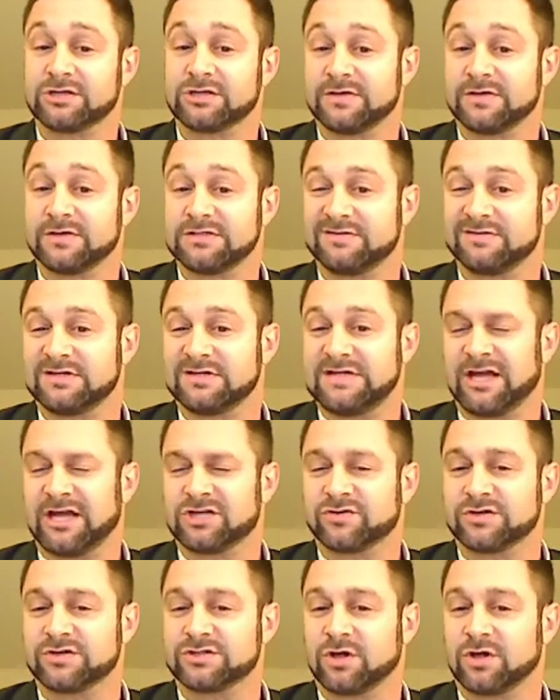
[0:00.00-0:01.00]
receives a
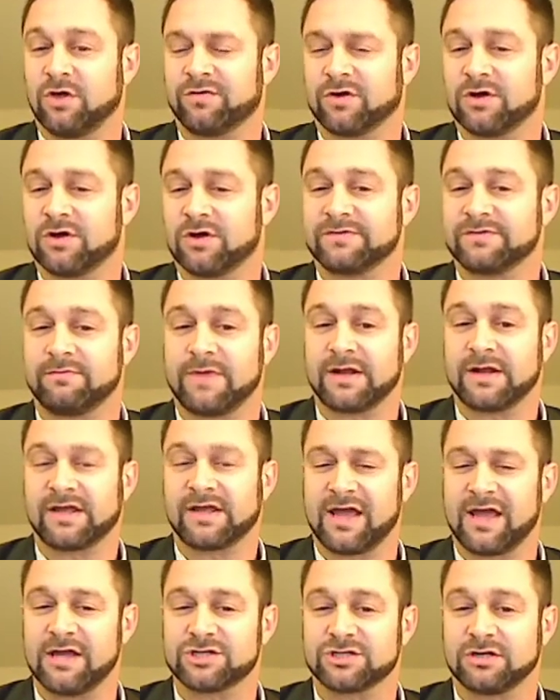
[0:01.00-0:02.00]
dangerous overdose of
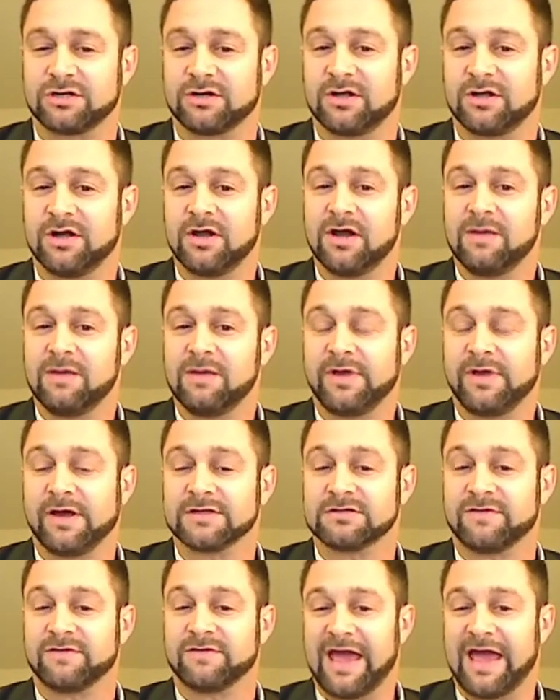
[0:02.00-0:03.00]
medication because
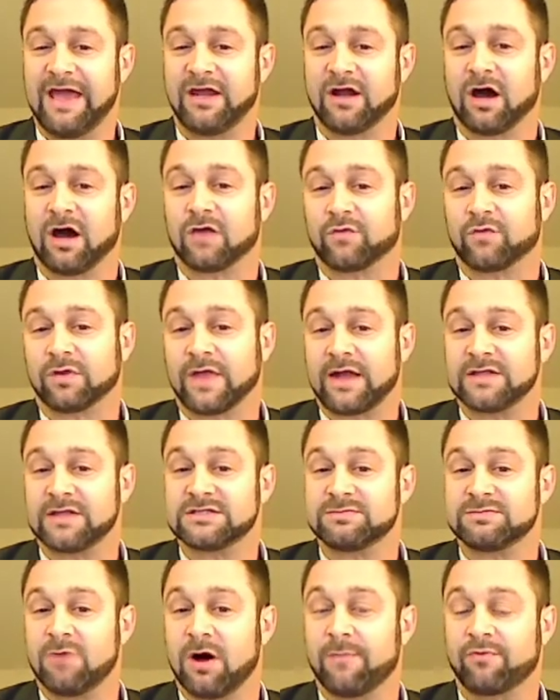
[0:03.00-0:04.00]
of 8 unrelated
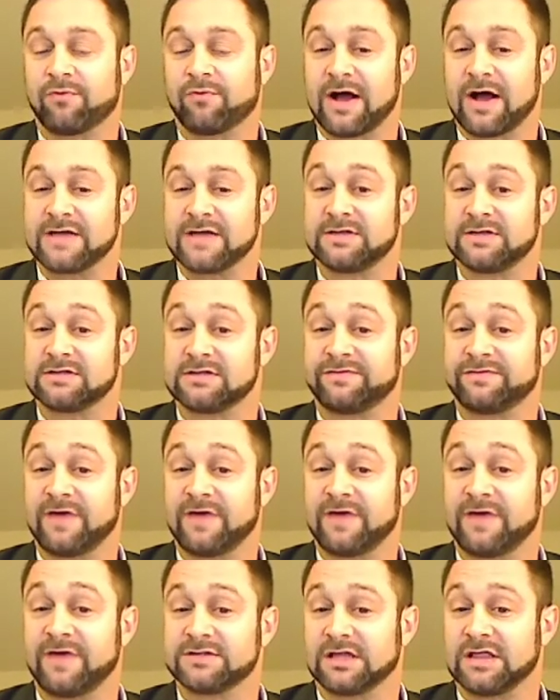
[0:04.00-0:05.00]
small process
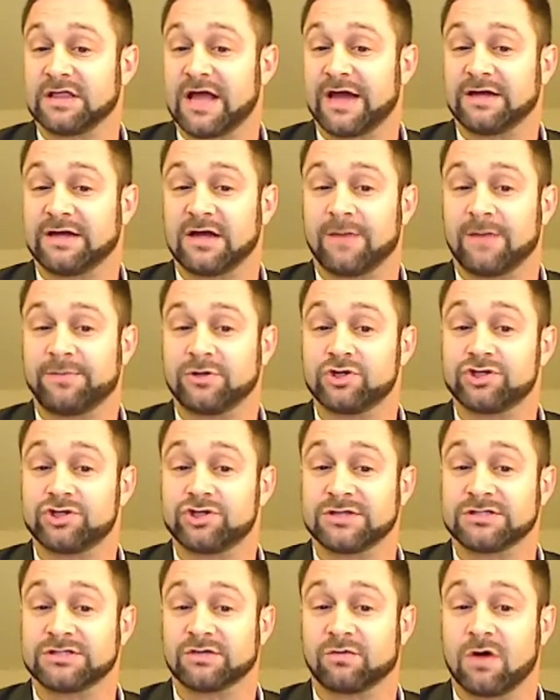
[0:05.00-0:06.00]
failures that lined up in
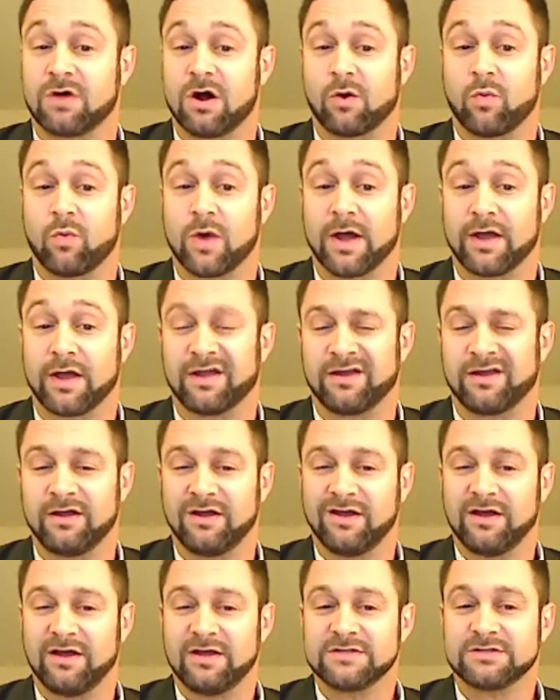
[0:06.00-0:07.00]
just the wrong way.
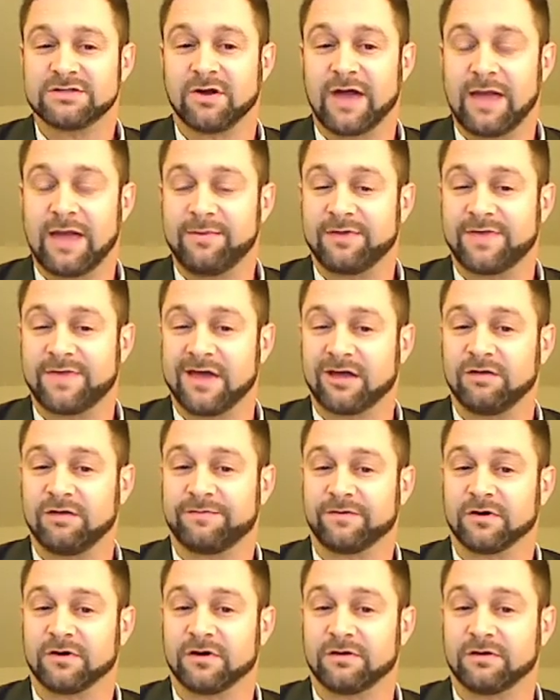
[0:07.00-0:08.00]
So Amy, thank you
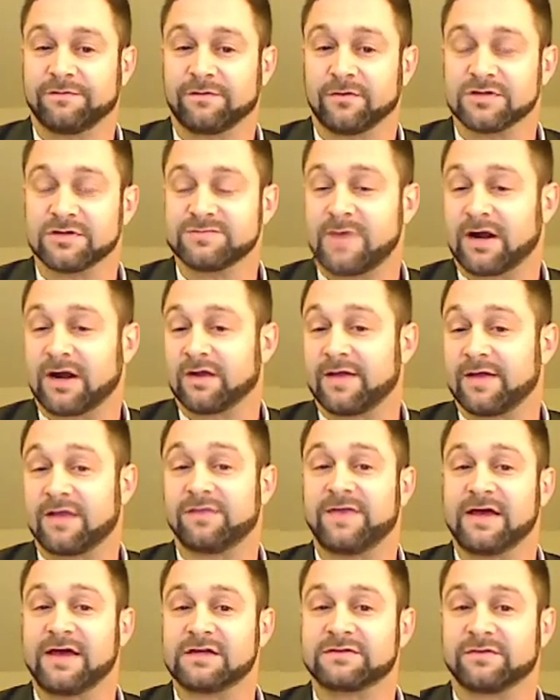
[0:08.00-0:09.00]
for responding to that, and
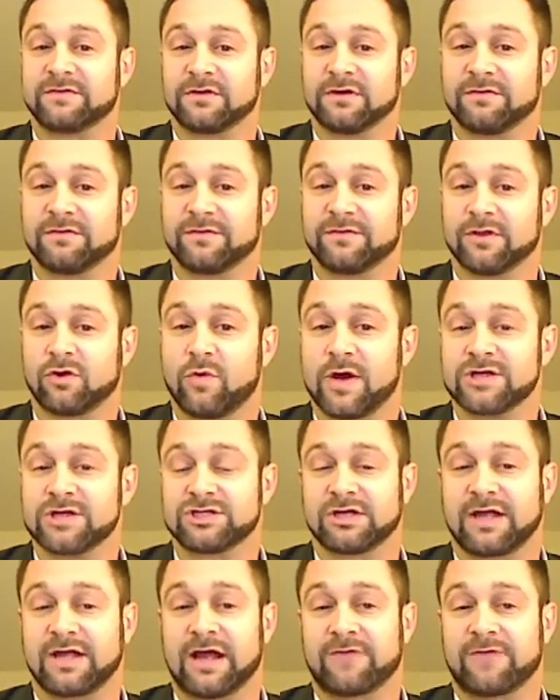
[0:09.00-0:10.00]
thanks for the
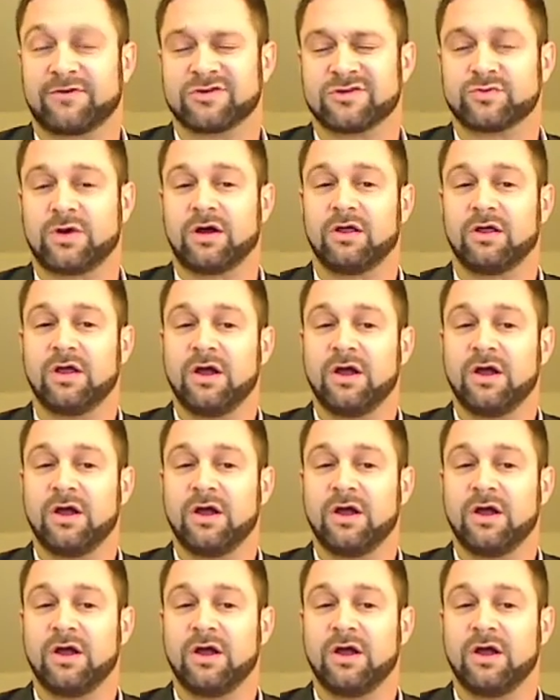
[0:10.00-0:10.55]
question, Catherine, as well.